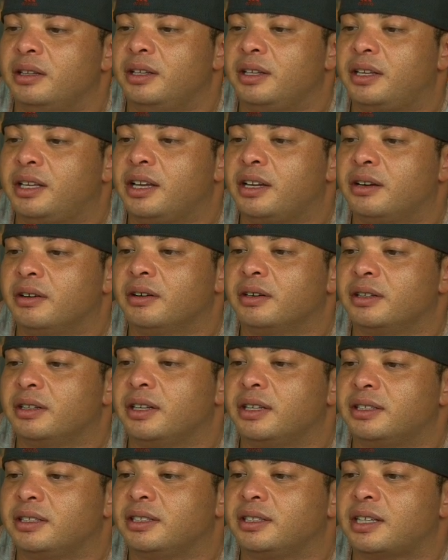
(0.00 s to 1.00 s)
The kicker in
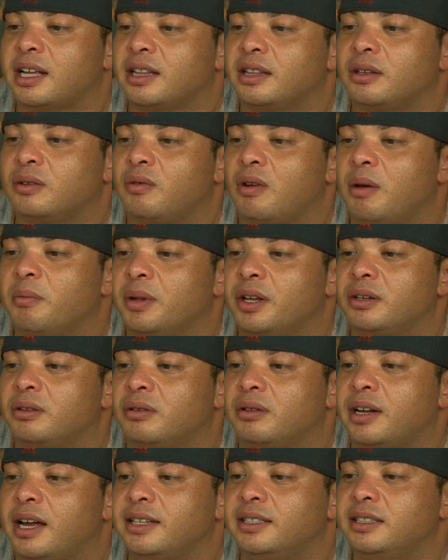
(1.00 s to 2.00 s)
this is that the Guam
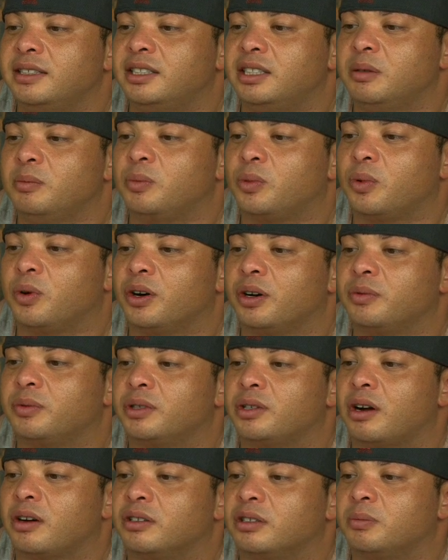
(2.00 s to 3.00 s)
Medical Licensing Board,
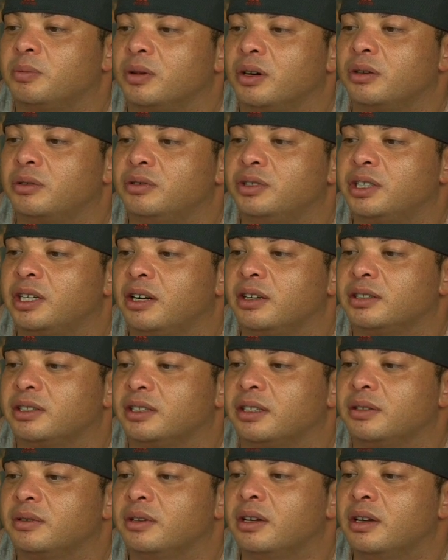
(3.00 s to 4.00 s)
with Dr. Berg, who chairs
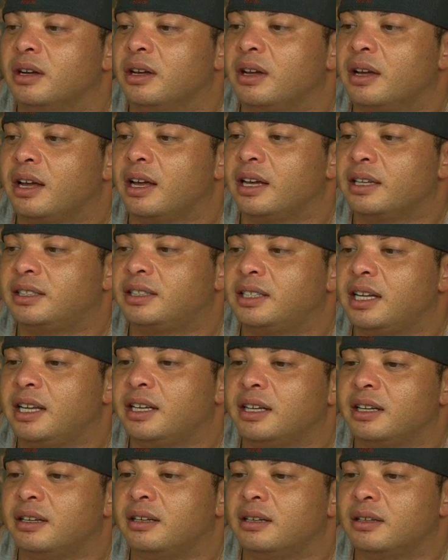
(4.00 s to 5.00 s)
it, has
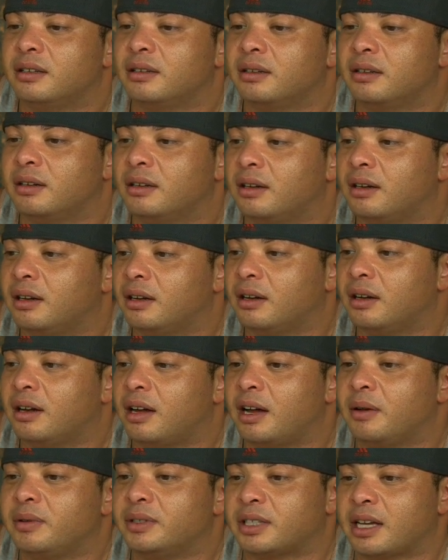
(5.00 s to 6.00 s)
stated,
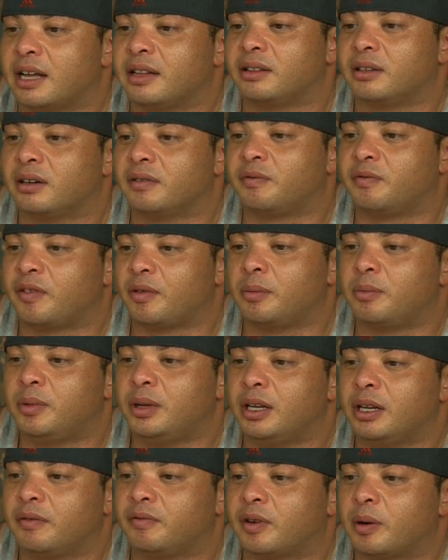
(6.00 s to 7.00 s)
I was at their
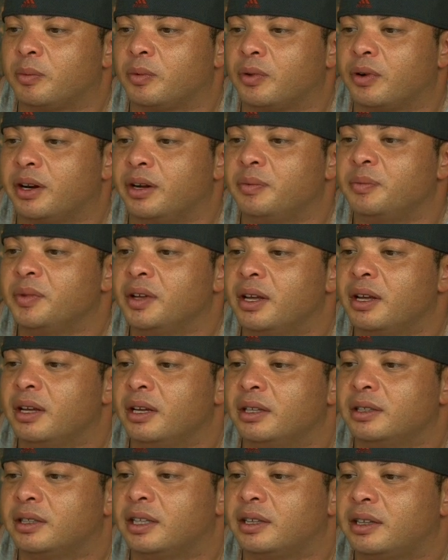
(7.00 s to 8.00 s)
meeting in February,
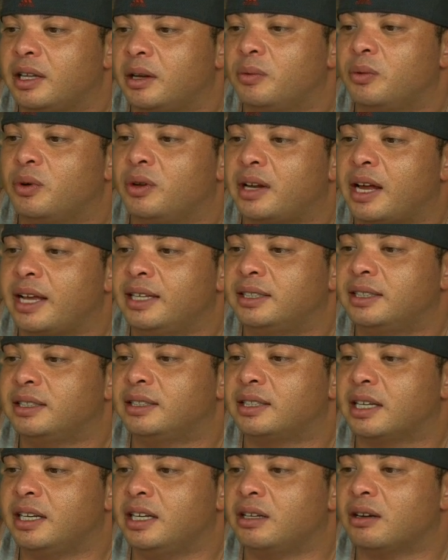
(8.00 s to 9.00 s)
that they will
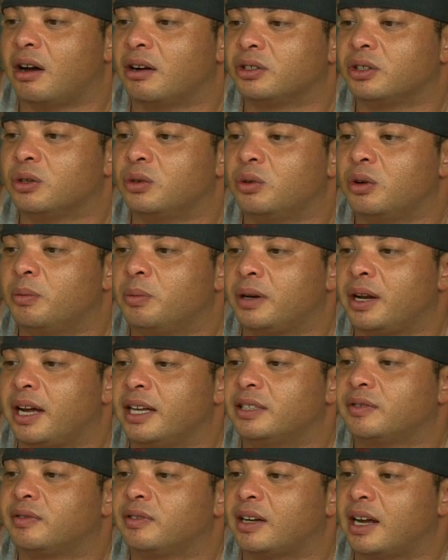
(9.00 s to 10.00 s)
license any doctor who
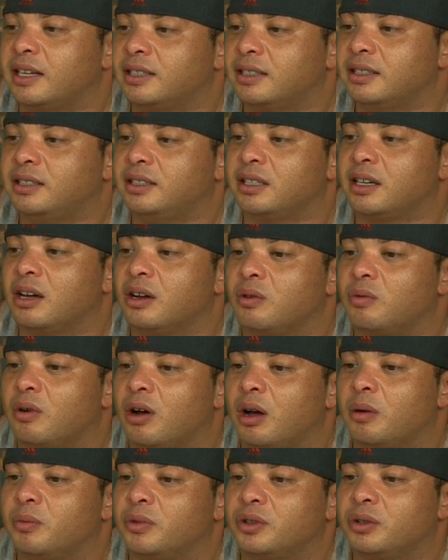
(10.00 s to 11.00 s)
applies for licensing on
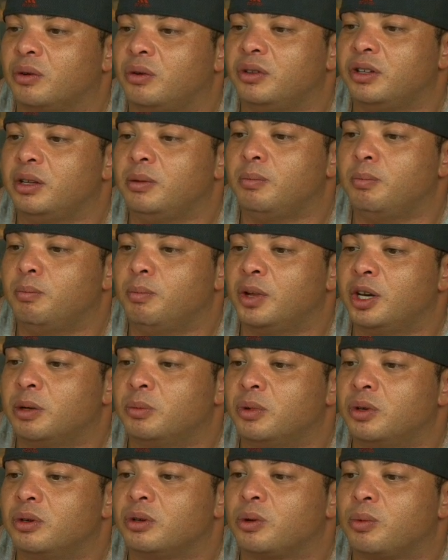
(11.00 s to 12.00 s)
Guam with only
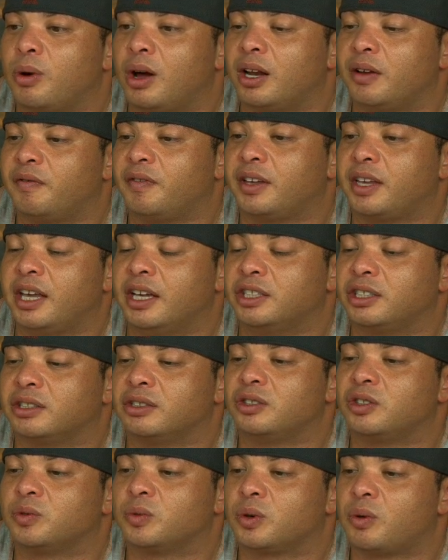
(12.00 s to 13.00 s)
minimal
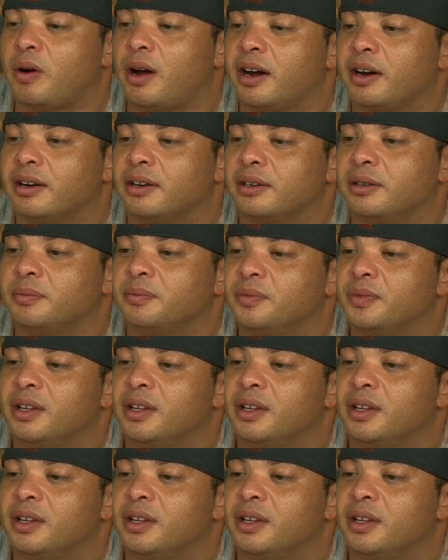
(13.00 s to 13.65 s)
qualifications required.